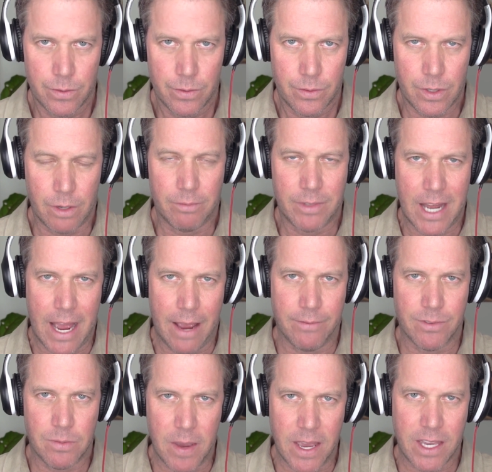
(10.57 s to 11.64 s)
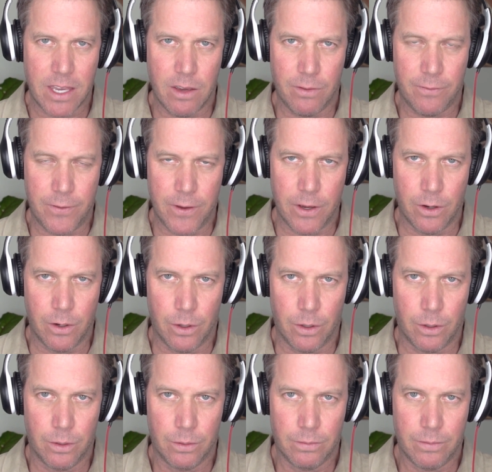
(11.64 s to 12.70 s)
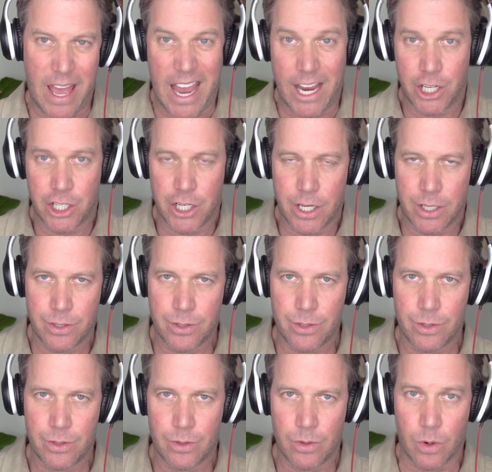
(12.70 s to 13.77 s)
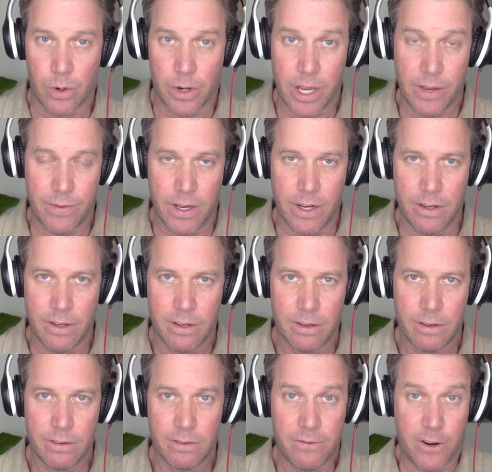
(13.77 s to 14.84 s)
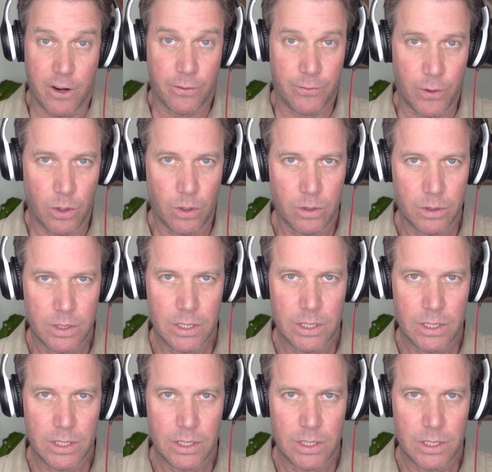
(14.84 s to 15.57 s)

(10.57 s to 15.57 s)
sometimes make you feel anxious or even fearful?